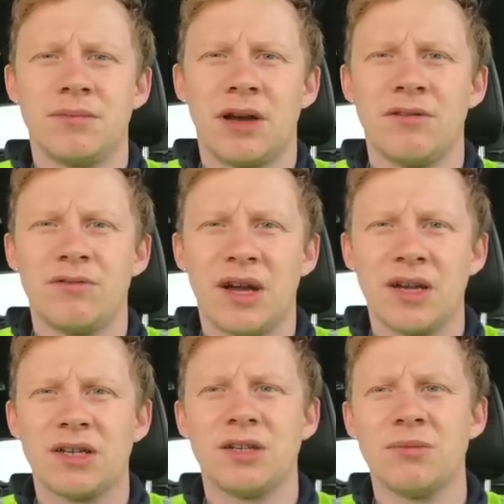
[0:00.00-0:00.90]
I've
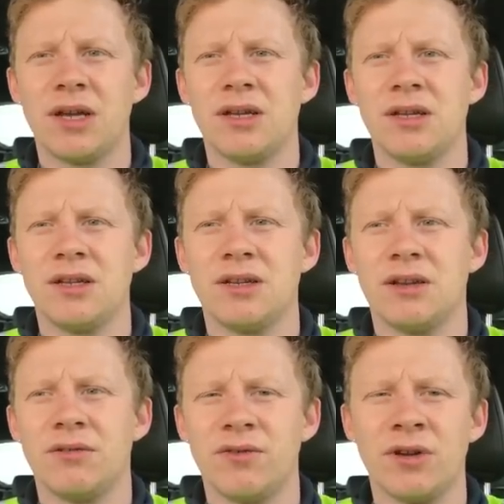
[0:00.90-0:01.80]
actually made
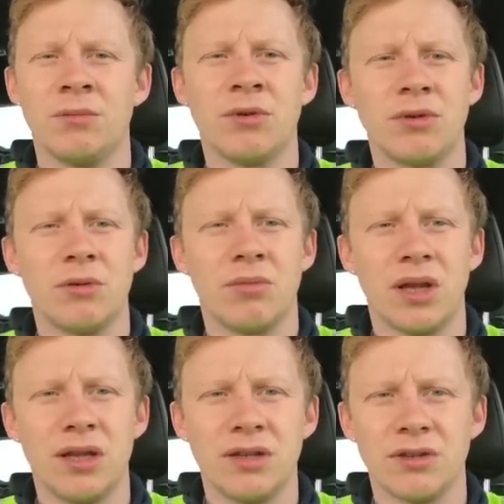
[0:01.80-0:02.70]
a verbal
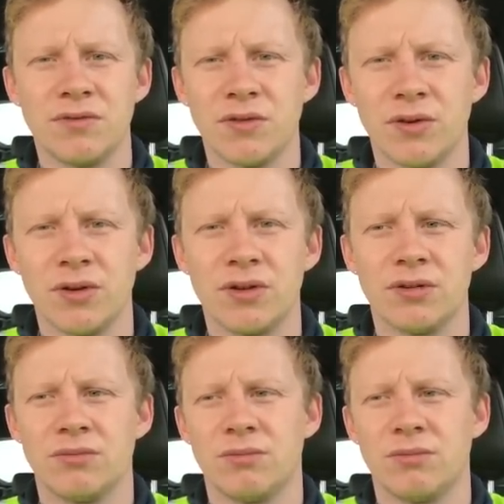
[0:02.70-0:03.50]
complaint to Ford